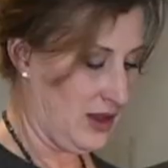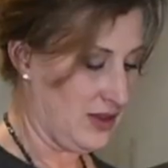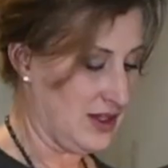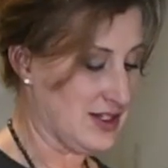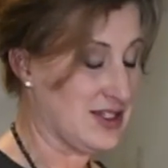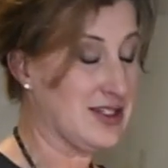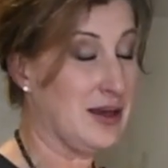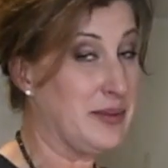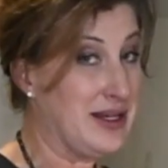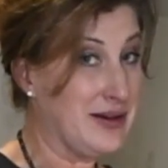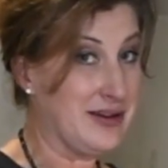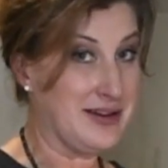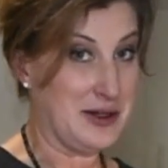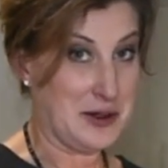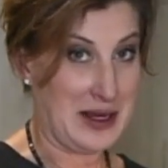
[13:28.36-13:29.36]
This is,
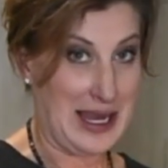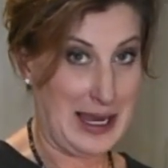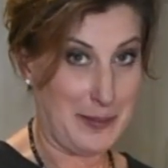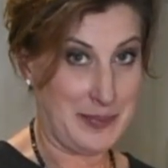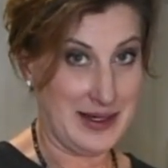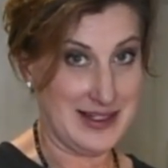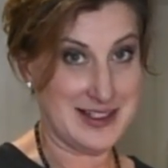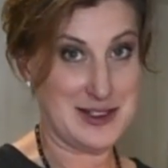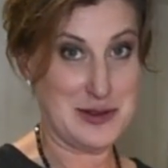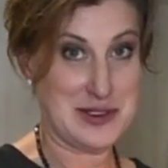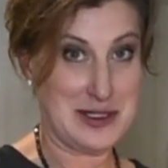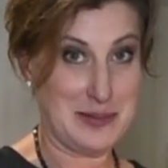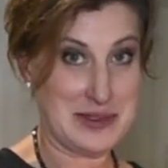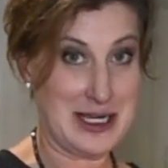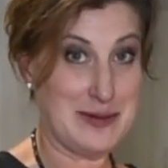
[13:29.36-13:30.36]
you're camping, so
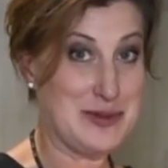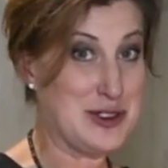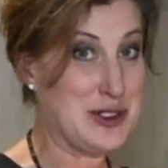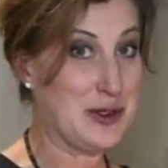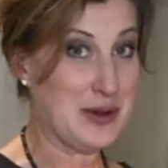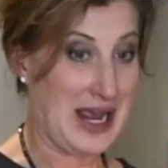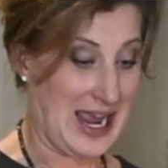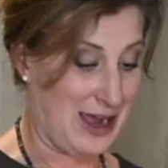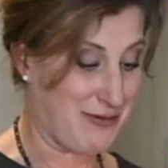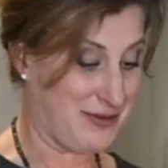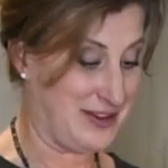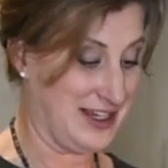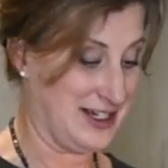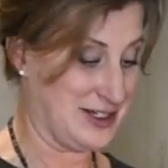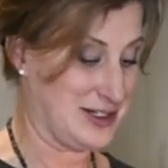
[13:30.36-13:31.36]
sometimes you don't have
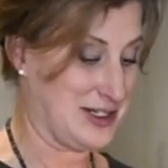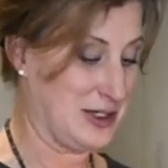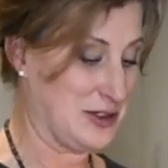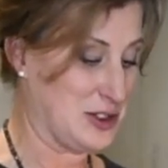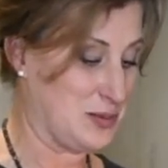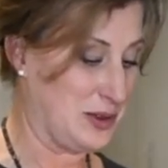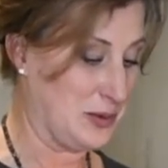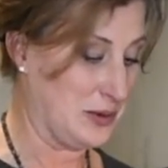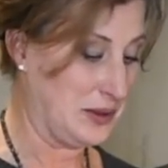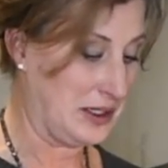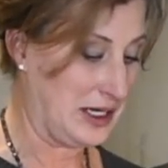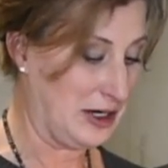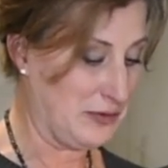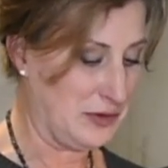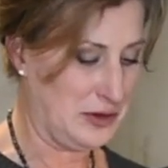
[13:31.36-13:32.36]
things, so just be really
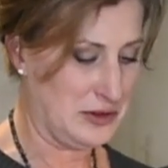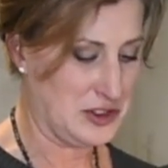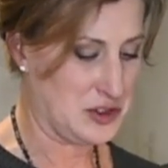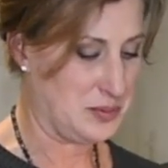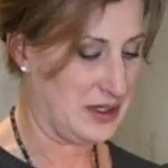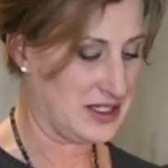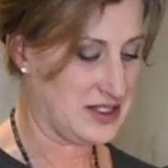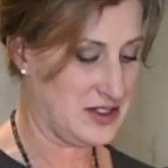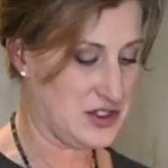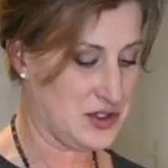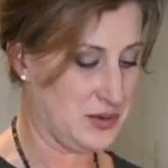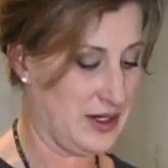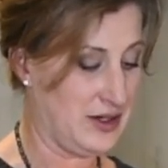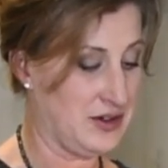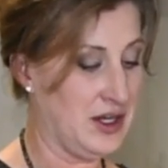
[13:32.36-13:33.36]
careful. Just mix this
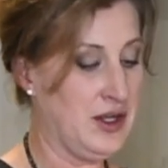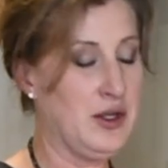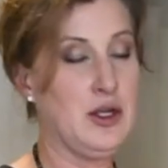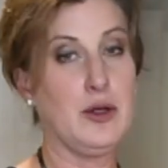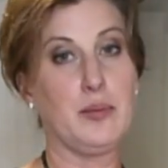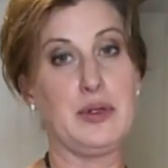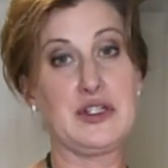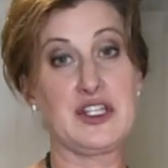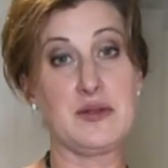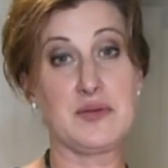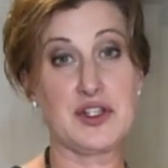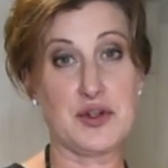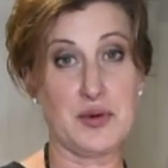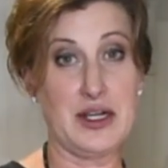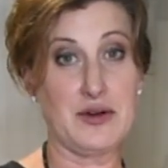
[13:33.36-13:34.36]
around, put some
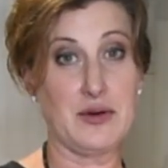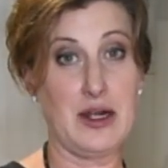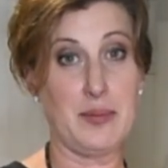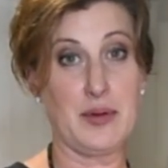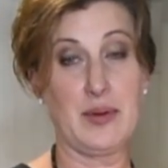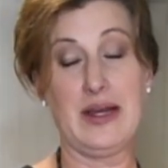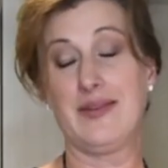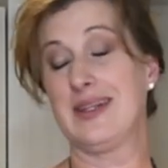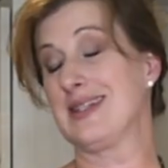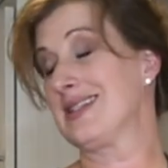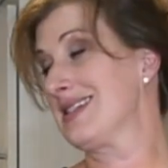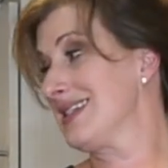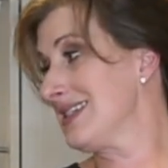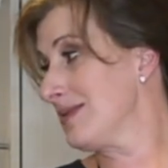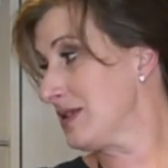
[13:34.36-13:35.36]
saran wrap around
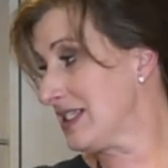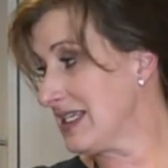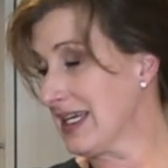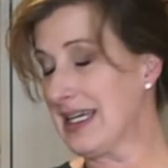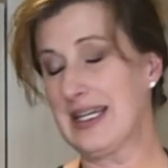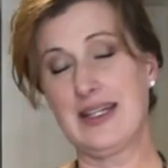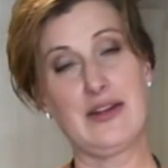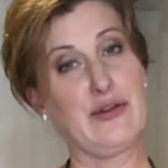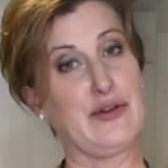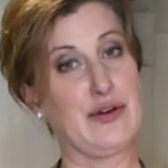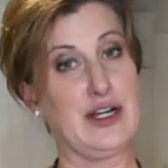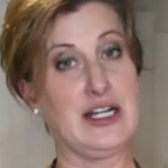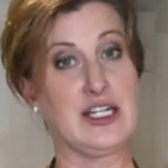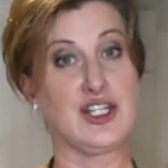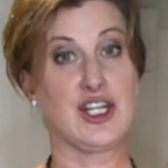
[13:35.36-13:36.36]
this, stick it in the
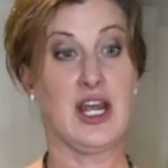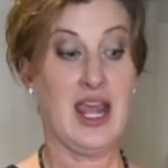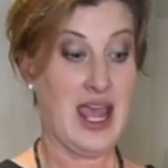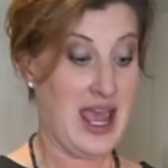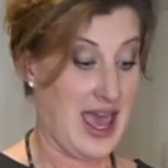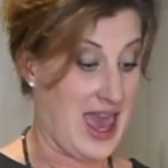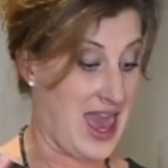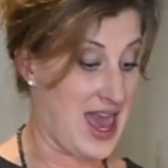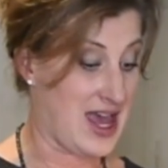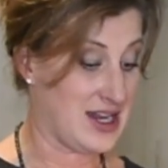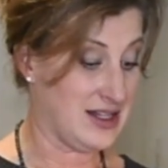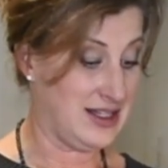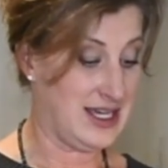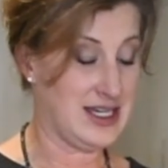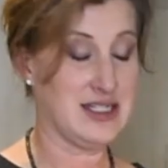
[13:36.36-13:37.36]
fridge,
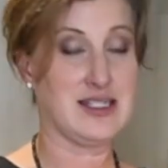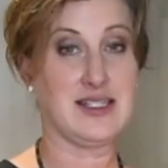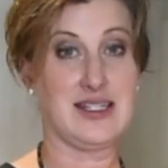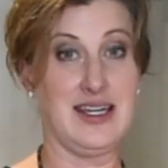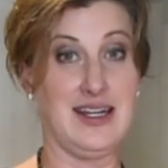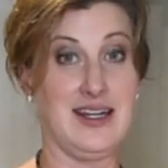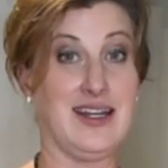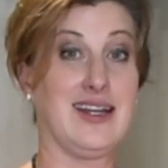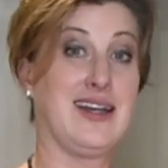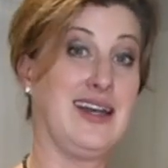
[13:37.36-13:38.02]
and let it sit.